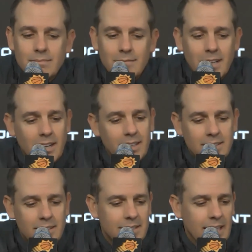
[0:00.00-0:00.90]
No, he's
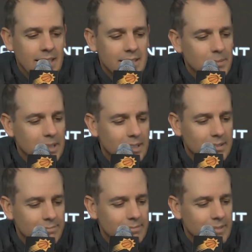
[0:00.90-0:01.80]
an assassin,
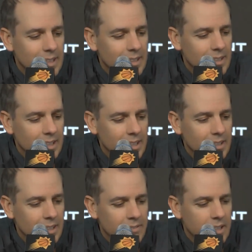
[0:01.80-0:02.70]
man.
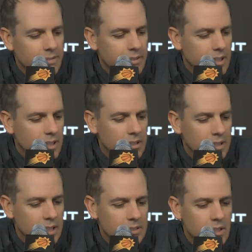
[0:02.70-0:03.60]
Even if
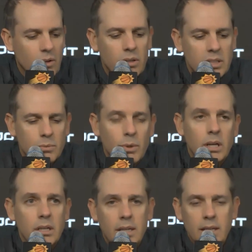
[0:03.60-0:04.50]
things aren't going as
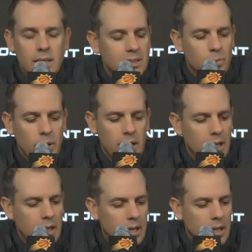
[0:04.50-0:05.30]
well his way,